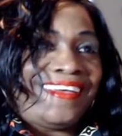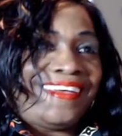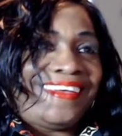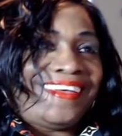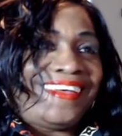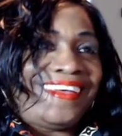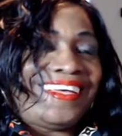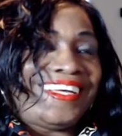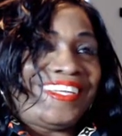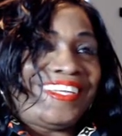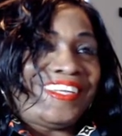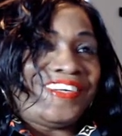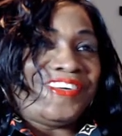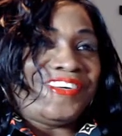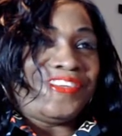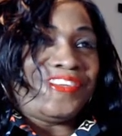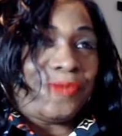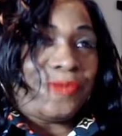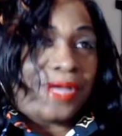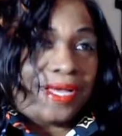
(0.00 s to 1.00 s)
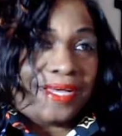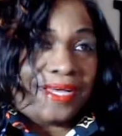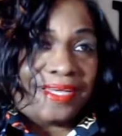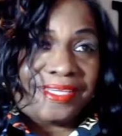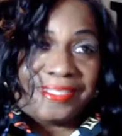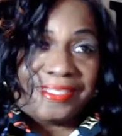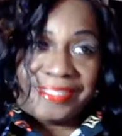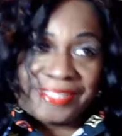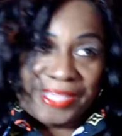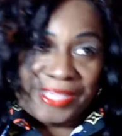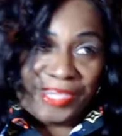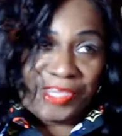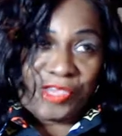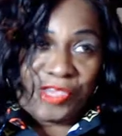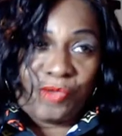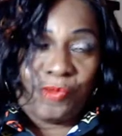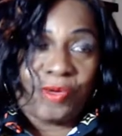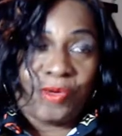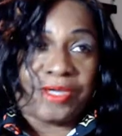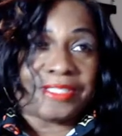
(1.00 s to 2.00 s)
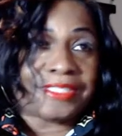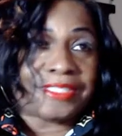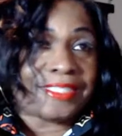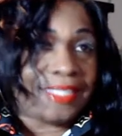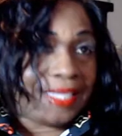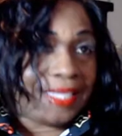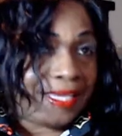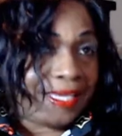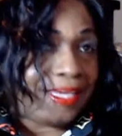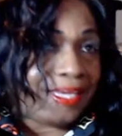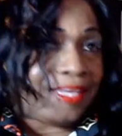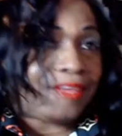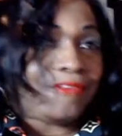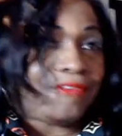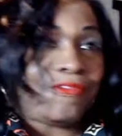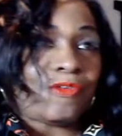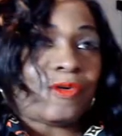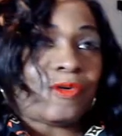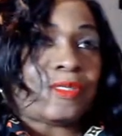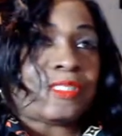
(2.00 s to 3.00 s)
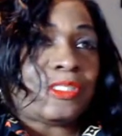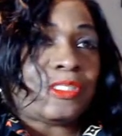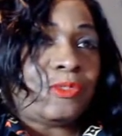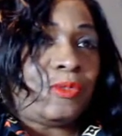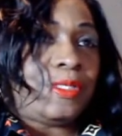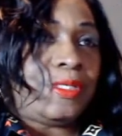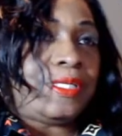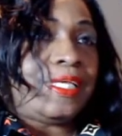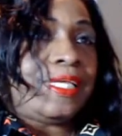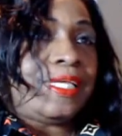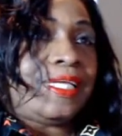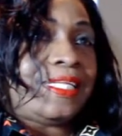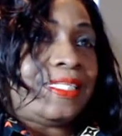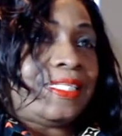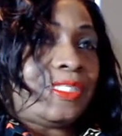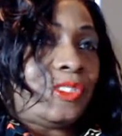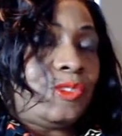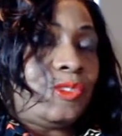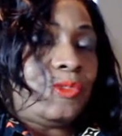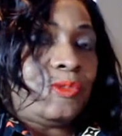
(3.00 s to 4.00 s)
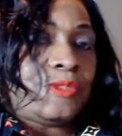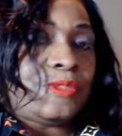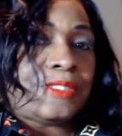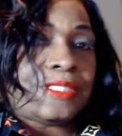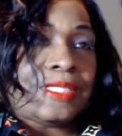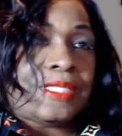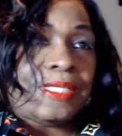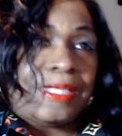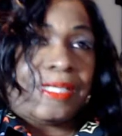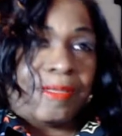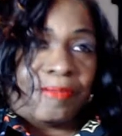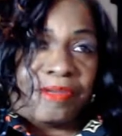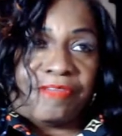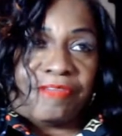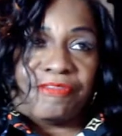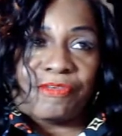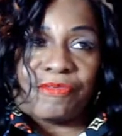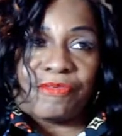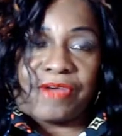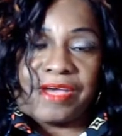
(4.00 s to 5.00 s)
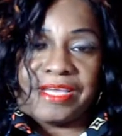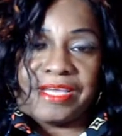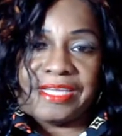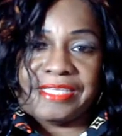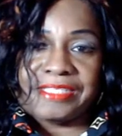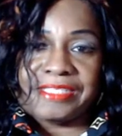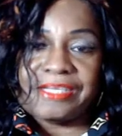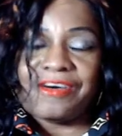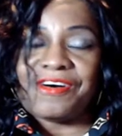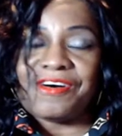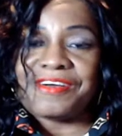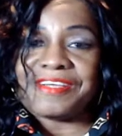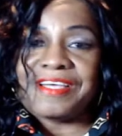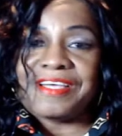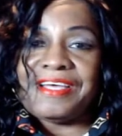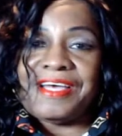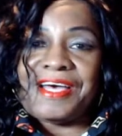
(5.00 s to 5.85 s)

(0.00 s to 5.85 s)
Hello, you guys. Thank you once again for tuning in to Celebrity Variety Talk.